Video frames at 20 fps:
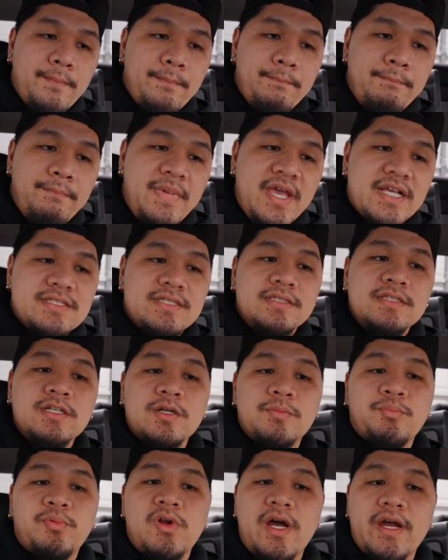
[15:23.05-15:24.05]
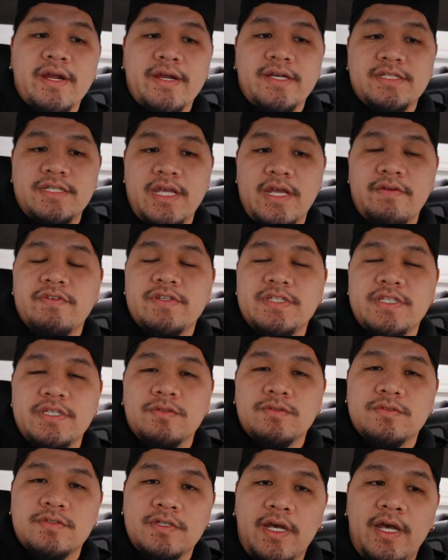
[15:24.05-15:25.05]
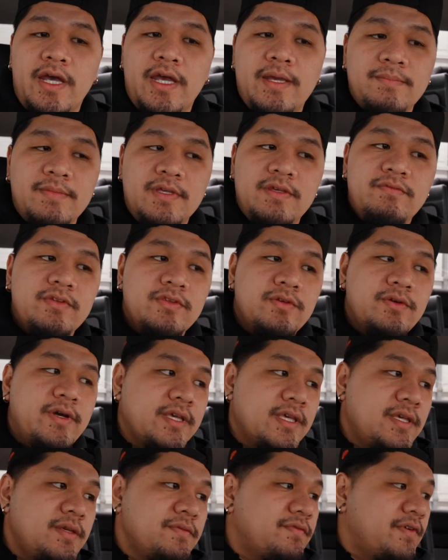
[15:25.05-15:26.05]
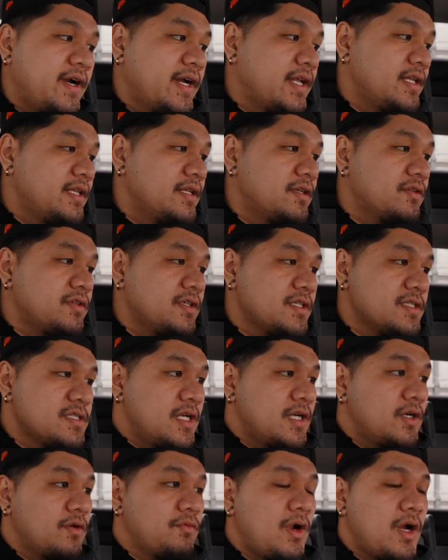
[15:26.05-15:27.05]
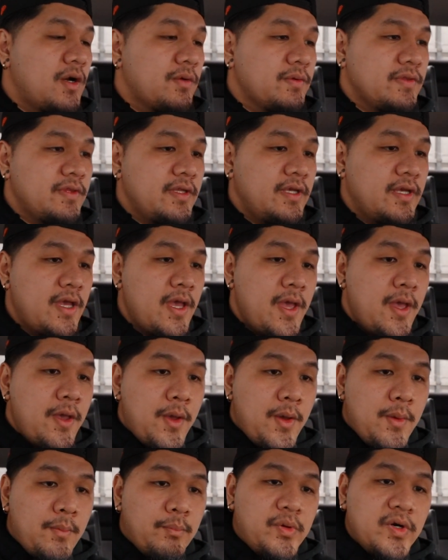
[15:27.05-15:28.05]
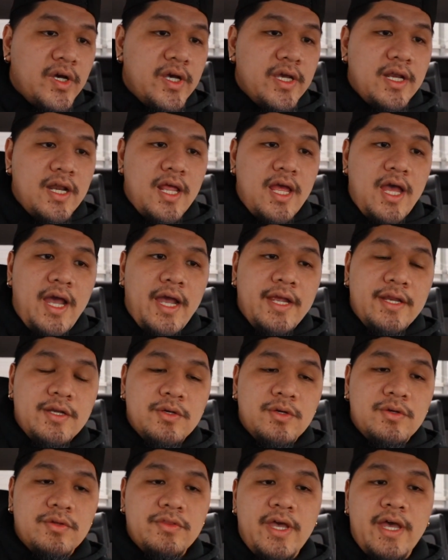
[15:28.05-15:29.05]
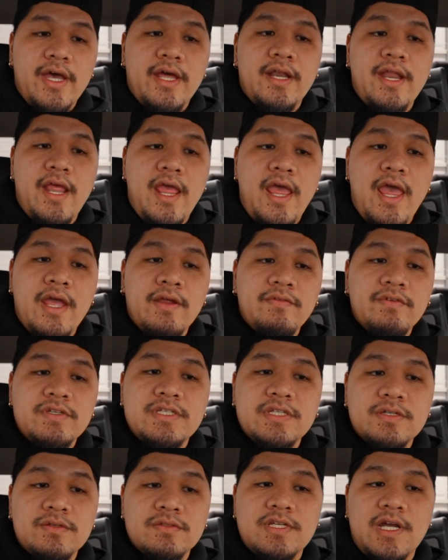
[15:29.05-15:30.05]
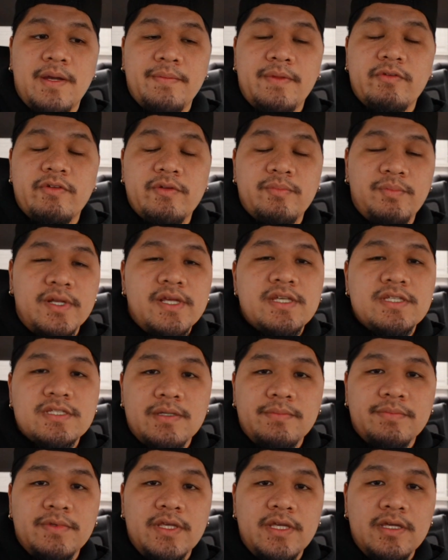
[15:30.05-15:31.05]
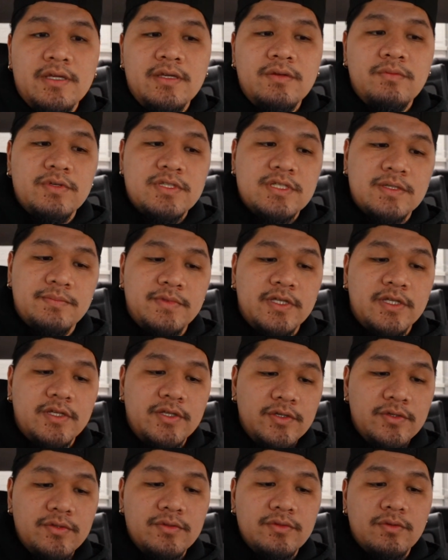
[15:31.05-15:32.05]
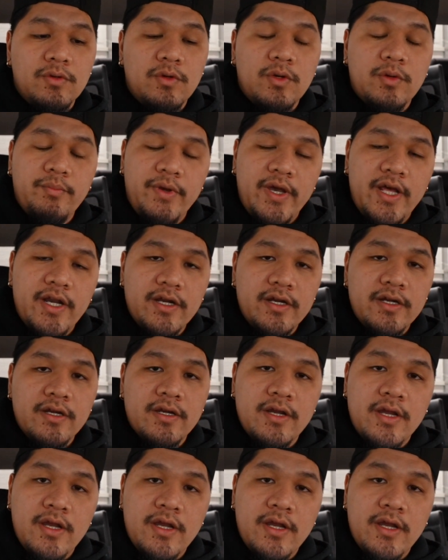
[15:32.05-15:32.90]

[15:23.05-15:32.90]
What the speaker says: makes a little progress every single time, even though I keep finding little things that are wrong with it. But I know that every single time that I replace something with something new or better,